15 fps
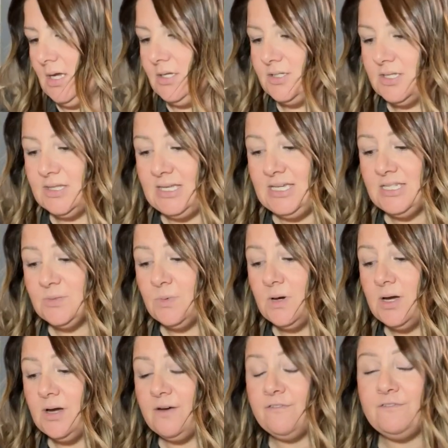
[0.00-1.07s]
So these
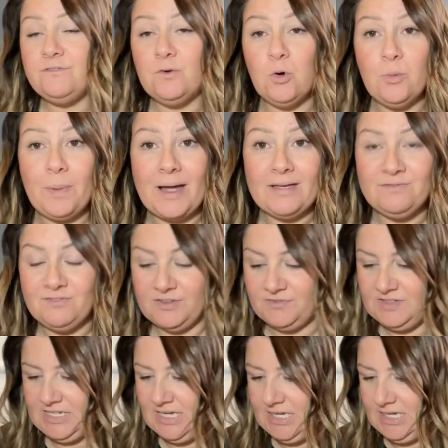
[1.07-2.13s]
were £4.50